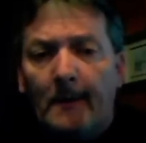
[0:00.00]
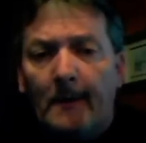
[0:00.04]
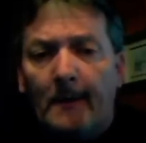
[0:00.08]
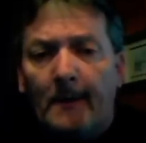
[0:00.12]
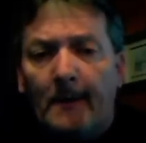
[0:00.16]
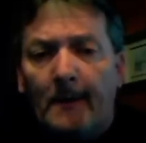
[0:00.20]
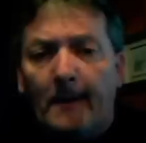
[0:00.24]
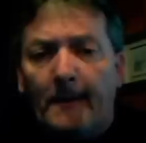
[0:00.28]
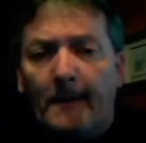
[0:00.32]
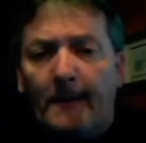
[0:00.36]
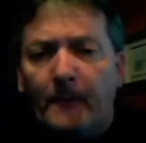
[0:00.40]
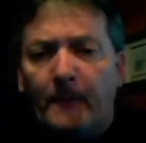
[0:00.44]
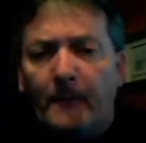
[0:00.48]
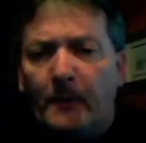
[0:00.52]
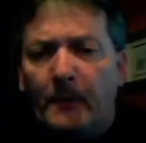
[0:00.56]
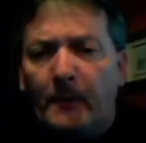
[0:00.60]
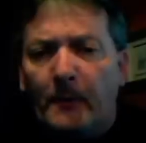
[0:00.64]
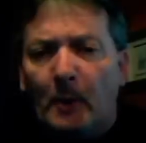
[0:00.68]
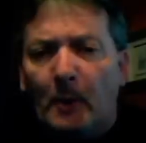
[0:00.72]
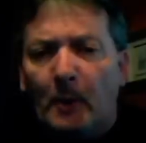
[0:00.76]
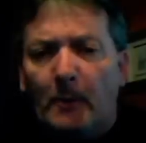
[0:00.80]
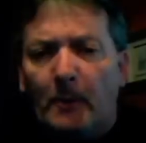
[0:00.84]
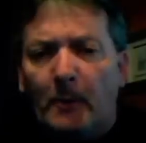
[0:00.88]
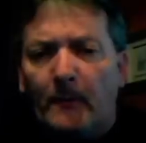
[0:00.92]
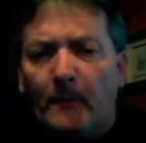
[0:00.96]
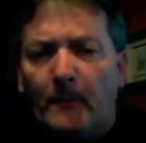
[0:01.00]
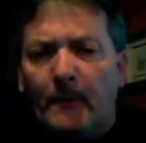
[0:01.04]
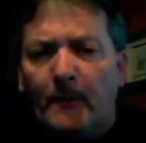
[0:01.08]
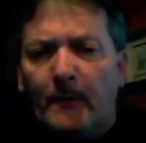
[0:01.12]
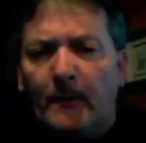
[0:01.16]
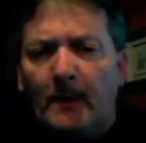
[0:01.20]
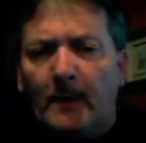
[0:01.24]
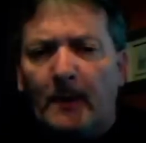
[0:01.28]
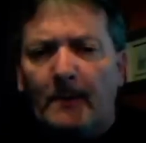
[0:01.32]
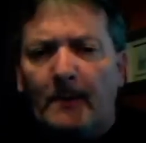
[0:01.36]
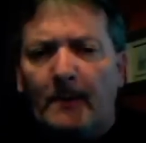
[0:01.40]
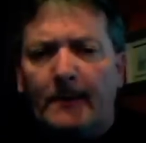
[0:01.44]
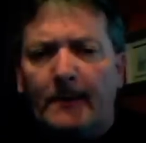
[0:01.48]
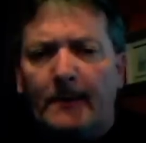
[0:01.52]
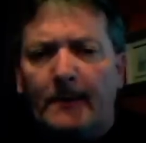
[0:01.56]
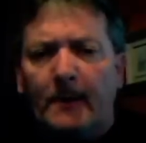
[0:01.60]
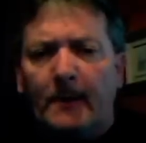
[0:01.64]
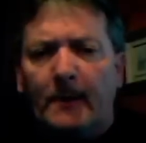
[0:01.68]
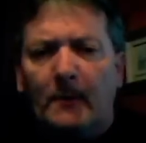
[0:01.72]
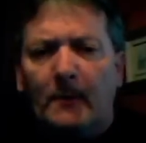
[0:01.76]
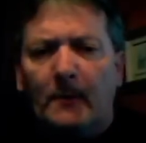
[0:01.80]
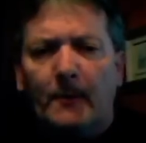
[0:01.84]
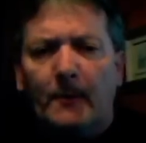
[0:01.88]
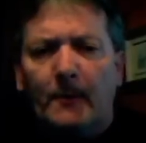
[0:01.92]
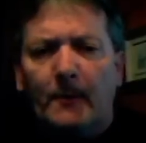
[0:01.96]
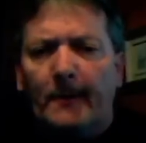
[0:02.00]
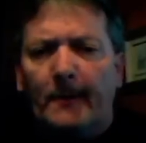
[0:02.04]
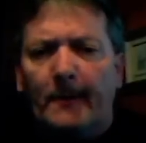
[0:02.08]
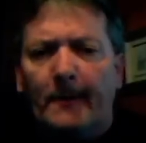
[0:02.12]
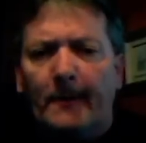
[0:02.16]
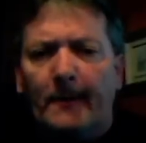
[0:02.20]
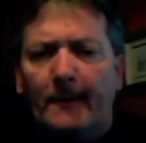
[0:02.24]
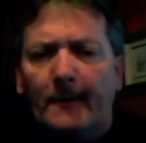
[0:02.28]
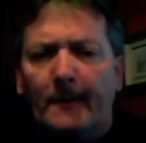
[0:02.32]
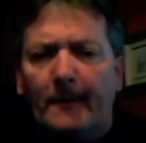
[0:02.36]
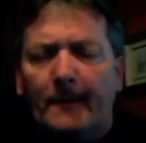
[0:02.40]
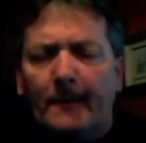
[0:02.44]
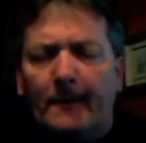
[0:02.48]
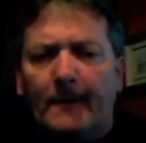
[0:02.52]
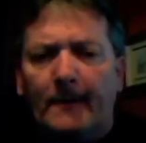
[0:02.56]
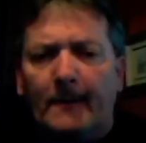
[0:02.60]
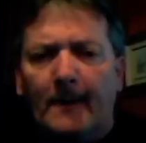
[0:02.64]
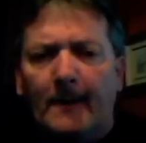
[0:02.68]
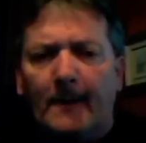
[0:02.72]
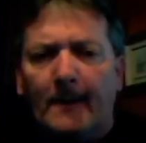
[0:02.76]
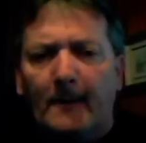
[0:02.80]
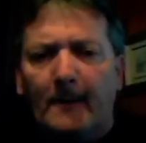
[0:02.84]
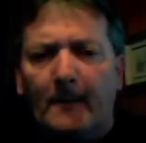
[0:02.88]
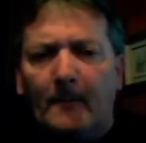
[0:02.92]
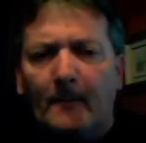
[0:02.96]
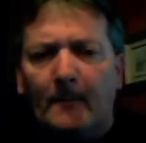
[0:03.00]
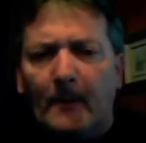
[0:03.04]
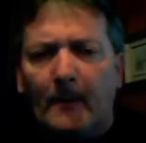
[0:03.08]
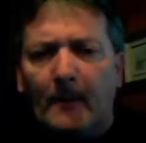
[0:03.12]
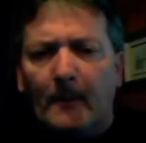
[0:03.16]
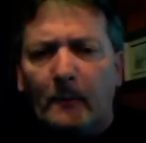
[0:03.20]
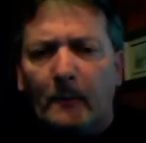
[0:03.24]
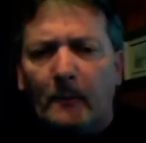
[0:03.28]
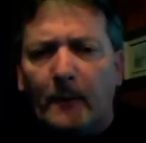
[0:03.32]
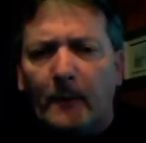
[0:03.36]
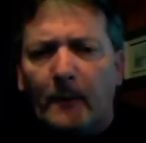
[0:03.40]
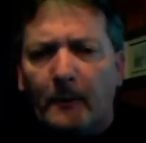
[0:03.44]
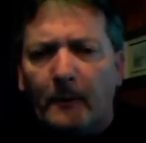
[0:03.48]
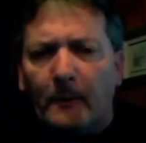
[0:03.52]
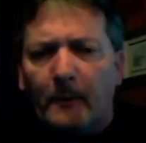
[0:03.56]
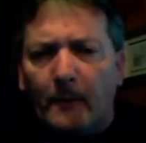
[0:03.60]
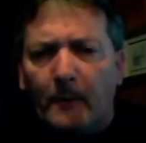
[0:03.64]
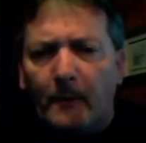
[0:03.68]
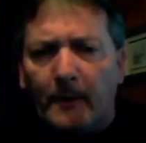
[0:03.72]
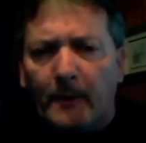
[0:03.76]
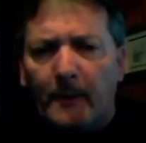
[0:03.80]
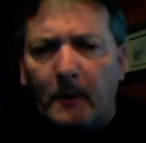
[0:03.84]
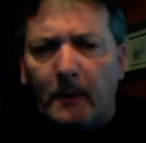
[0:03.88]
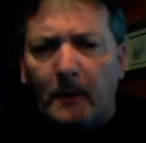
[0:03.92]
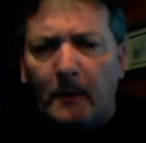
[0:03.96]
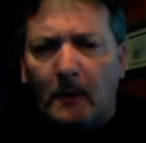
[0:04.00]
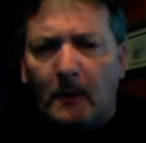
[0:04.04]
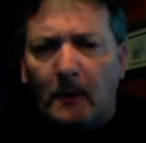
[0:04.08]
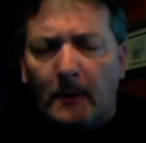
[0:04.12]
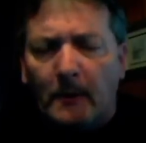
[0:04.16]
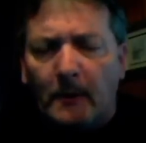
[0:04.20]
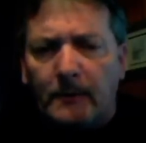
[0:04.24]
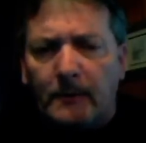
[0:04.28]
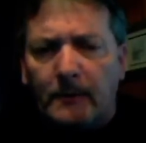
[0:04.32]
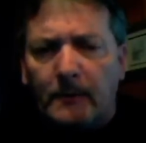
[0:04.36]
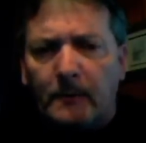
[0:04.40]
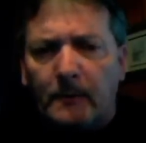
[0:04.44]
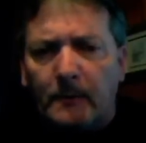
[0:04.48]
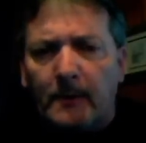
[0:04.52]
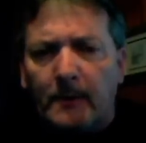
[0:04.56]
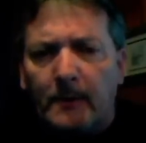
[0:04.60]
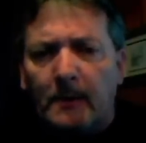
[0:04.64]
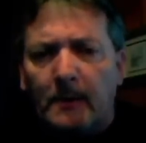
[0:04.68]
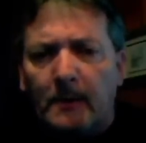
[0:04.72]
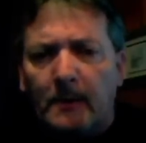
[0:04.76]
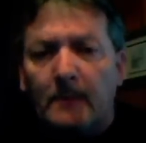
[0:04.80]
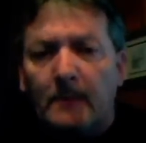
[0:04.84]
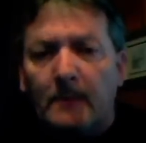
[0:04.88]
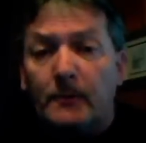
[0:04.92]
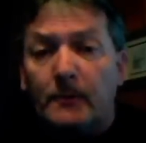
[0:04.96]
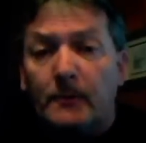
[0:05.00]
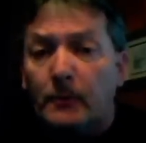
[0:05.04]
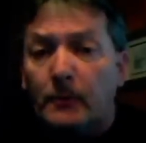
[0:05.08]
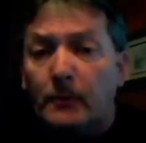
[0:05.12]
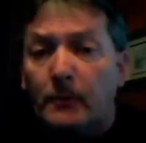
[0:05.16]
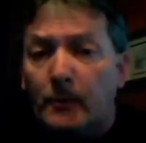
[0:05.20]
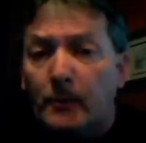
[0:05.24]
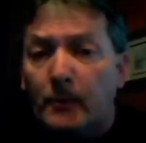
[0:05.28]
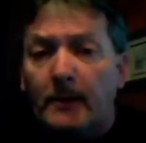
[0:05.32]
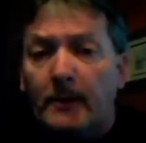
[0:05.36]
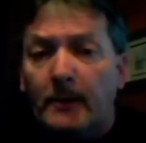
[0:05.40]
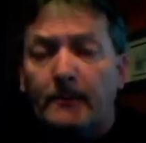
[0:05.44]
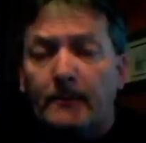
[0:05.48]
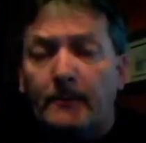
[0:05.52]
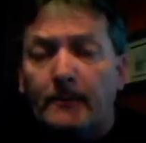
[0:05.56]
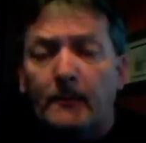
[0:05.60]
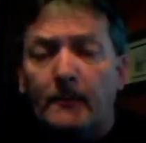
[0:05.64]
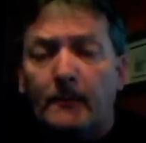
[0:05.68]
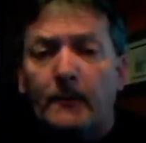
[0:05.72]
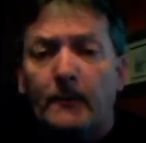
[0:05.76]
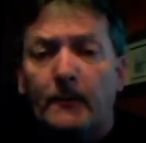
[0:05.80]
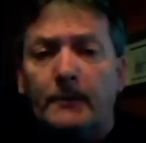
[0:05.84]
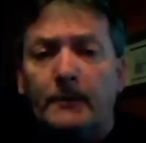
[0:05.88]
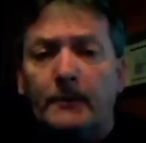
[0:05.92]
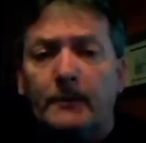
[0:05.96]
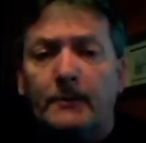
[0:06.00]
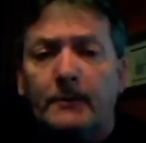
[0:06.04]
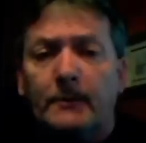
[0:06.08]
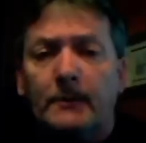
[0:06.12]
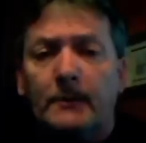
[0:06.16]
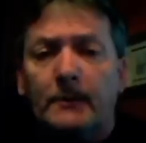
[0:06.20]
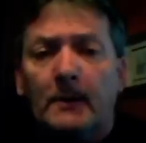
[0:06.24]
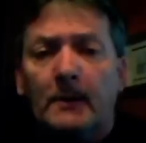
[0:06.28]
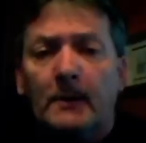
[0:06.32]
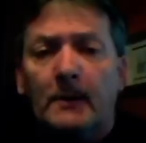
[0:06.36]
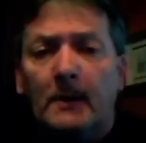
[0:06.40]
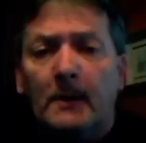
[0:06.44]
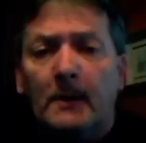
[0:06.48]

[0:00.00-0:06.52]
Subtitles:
And if you know me, if you follow my channel for any length of time, I'm very, very cautious when it comes to dreams and visions.